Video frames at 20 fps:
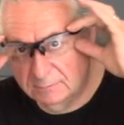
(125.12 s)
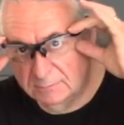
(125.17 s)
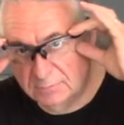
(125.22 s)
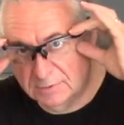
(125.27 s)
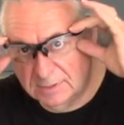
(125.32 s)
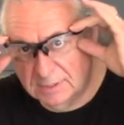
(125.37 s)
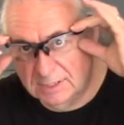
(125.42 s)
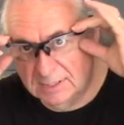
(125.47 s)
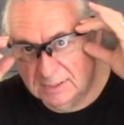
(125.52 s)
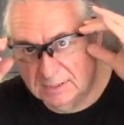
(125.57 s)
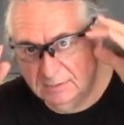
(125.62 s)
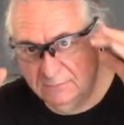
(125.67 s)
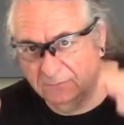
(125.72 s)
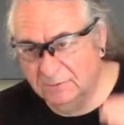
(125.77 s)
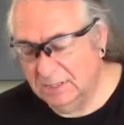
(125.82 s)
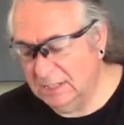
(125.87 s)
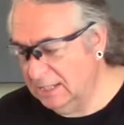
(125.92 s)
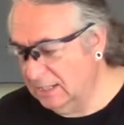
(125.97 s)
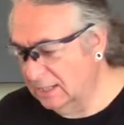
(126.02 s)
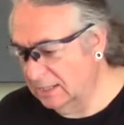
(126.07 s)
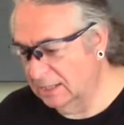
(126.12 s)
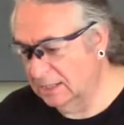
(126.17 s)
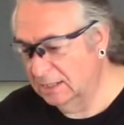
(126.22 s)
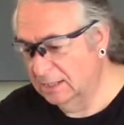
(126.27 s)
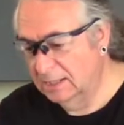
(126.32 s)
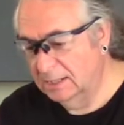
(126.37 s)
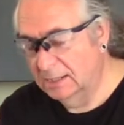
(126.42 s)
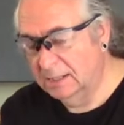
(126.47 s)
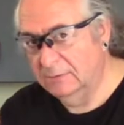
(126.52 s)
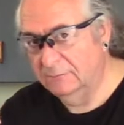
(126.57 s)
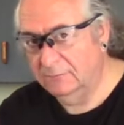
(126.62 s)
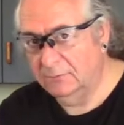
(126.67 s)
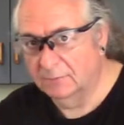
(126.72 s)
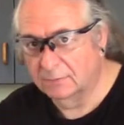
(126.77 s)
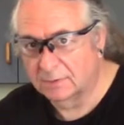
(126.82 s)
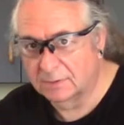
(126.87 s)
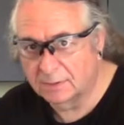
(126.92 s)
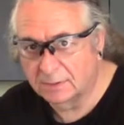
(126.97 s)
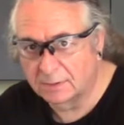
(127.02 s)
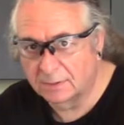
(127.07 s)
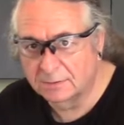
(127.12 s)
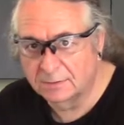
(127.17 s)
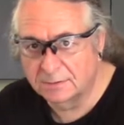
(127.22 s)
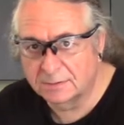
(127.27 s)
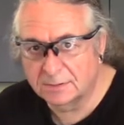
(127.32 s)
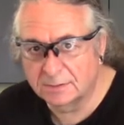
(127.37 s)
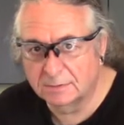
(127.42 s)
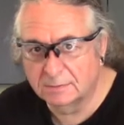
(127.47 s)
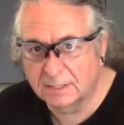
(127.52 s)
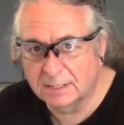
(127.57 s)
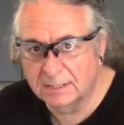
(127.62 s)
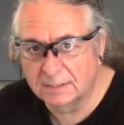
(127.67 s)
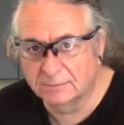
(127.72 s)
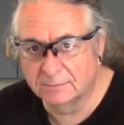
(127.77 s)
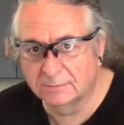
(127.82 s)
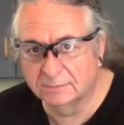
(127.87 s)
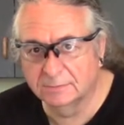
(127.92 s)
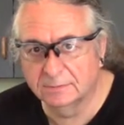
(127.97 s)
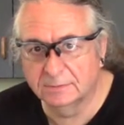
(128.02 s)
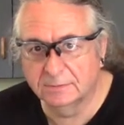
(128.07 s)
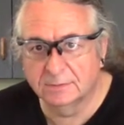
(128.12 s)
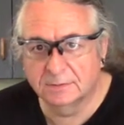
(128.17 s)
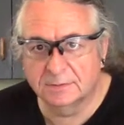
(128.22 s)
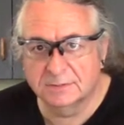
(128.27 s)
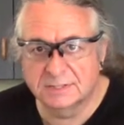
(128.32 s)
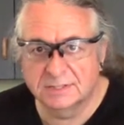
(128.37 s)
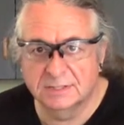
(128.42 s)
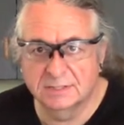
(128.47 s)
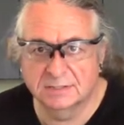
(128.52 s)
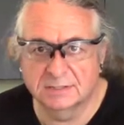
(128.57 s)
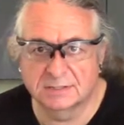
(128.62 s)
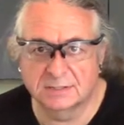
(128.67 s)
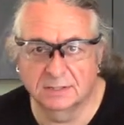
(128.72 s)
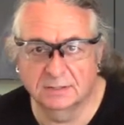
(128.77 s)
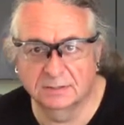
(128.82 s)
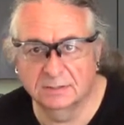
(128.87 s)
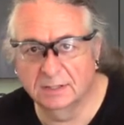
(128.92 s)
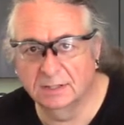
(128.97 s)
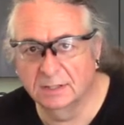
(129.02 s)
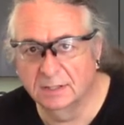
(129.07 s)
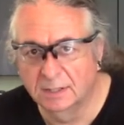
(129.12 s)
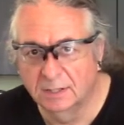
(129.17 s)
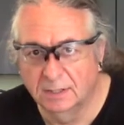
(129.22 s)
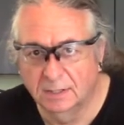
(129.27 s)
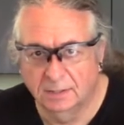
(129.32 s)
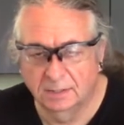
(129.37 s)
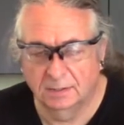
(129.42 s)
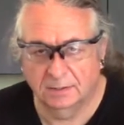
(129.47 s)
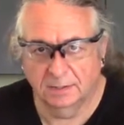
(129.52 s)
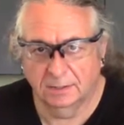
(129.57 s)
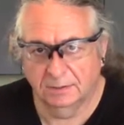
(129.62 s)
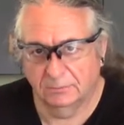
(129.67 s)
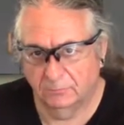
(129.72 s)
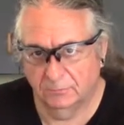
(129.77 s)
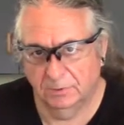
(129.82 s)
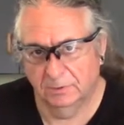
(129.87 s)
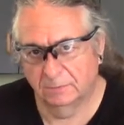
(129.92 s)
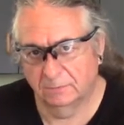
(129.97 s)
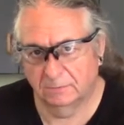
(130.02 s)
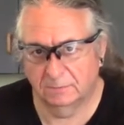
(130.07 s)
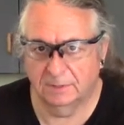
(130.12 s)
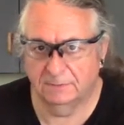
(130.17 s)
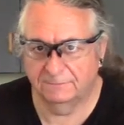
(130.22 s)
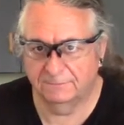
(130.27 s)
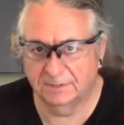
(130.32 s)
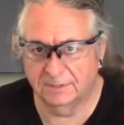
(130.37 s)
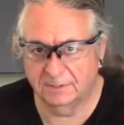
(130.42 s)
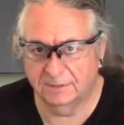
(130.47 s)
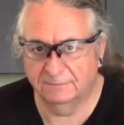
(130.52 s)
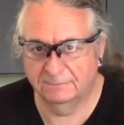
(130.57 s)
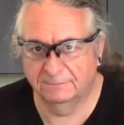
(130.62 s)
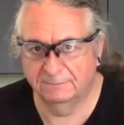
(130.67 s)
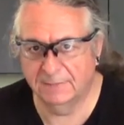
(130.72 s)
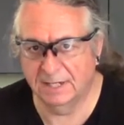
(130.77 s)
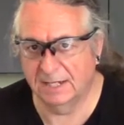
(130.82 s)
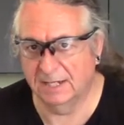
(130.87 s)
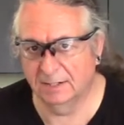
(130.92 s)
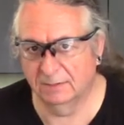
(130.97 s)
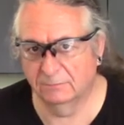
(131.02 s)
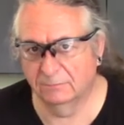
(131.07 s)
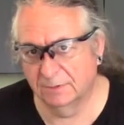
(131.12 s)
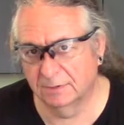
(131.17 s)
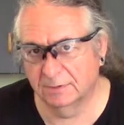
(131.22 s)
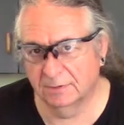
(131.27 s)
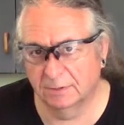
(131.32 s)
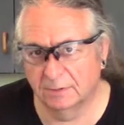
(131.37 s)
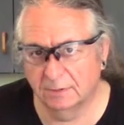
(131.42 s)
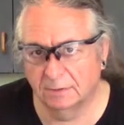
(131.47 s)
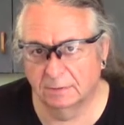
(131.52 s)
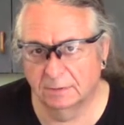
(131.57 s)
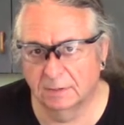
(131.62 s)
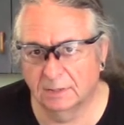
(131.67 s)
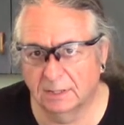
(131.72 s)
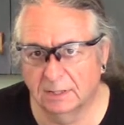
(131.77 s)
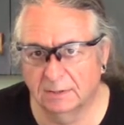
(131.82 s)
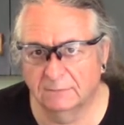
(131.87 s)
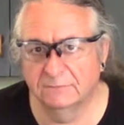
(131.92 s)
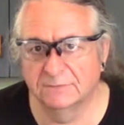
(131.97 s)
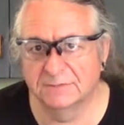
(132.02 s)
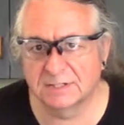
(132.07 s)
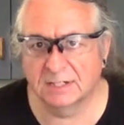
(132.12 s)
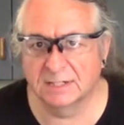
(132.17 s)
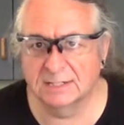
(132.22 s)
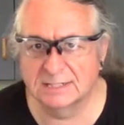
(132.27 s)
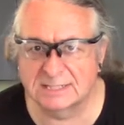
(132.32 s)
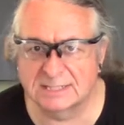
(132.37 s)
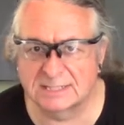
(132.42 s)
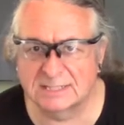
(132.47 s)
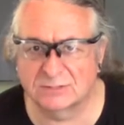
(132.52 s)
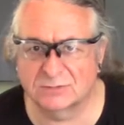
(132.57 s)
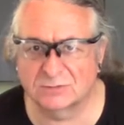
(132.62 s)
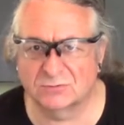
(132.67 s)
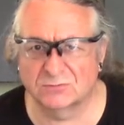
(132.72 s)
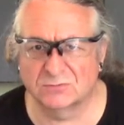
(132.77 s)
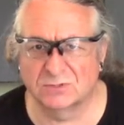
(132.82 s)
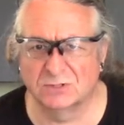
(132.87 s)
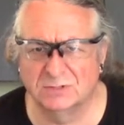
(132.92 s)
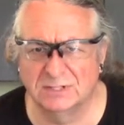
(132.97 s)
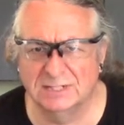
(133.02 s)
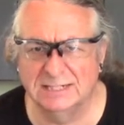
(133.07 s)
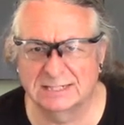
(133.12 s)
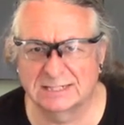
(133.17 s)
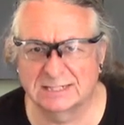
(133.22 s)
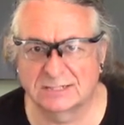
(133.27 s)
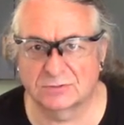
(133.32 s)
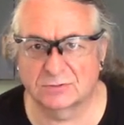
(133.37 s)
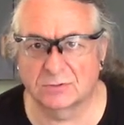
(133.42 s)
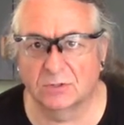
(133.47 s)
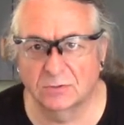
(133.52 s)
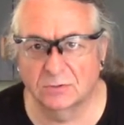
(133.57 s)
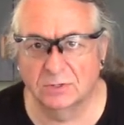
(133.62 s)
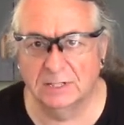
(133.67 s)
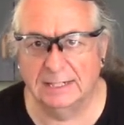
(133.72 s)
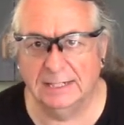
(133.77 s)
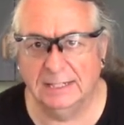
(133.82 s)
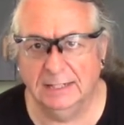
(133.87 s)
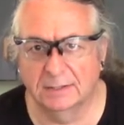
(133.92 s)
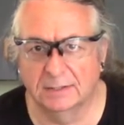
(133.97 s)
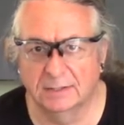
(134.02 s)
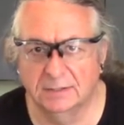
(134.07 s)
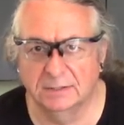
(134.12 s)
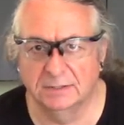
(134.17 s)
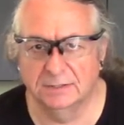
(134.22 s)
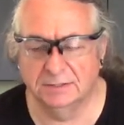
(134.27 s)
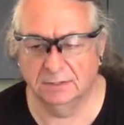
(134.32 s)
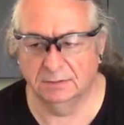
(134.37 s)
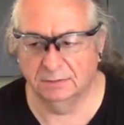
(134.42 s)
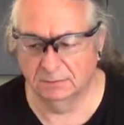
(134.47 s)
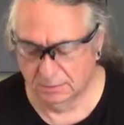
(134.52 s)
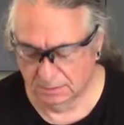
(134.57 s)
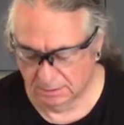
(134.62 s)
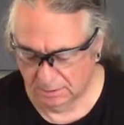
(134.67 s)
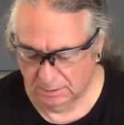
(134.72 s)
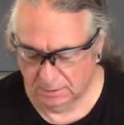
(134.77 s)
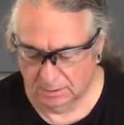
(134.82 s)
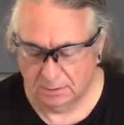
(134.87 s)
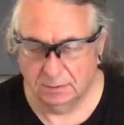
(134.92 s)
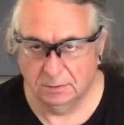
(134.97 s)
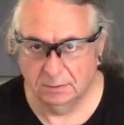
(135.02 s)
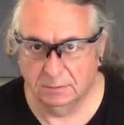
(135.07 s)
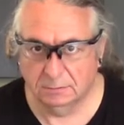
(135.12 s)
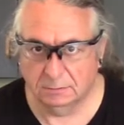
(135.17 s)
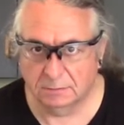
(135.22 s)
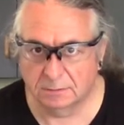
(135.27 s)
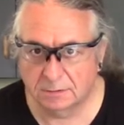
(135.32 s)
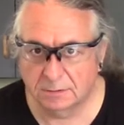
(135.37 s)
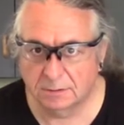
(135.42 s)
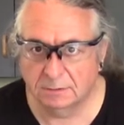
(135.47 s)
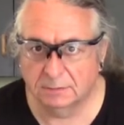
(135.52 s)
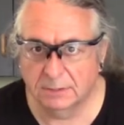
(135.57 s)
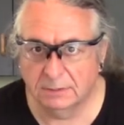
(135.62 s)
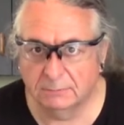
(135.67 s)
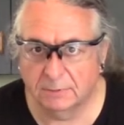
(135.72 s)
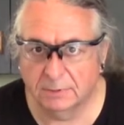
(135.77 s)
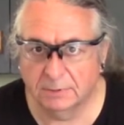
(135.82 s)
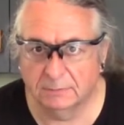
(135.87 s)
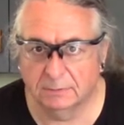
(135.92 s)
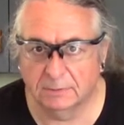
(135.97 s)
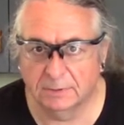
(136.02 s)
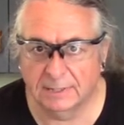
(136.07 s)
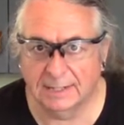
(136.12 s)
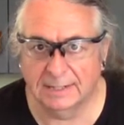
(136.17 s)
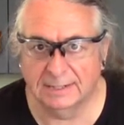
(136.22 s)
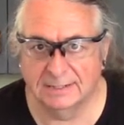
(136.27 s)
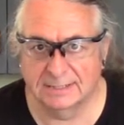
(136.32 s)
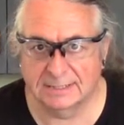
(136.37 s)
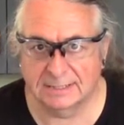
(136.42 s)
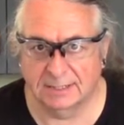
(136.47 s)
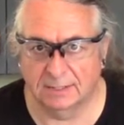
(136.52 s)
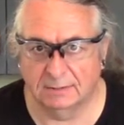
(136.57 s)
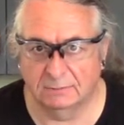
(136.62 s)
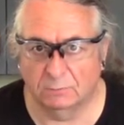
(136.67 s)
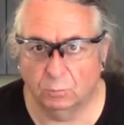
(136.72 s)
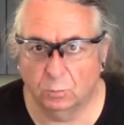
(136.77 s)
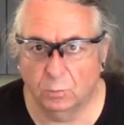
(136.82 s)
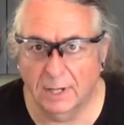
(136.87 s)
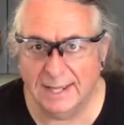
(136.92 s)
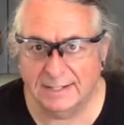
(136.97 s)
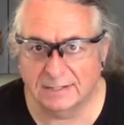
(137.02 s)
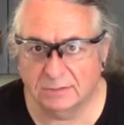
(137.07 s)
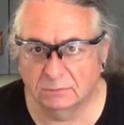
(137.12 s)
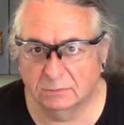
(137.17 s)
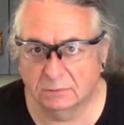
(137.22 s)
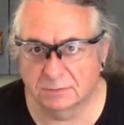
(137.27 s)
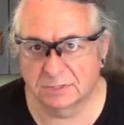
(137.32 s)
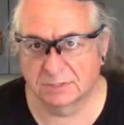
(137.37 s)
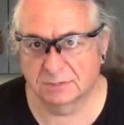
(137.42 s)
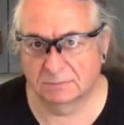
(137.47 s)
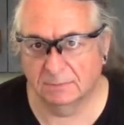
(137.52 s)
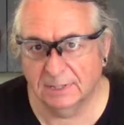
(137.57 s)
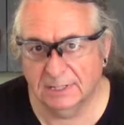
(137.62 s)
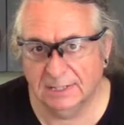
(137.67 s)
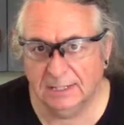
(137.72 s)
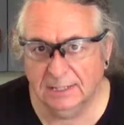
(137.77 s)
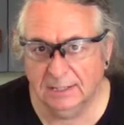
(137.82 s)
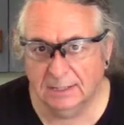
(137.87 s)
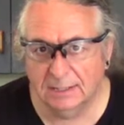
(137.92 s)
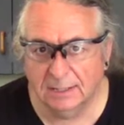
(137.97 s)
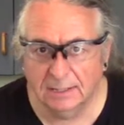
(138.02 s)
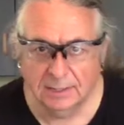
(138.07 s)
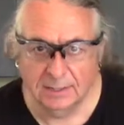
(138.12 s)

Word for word: protective gear if you are going to handle caustic soda like a real rough tough man with no gloves I strongly strongly urge you not to do it while your hands are wet or sweaty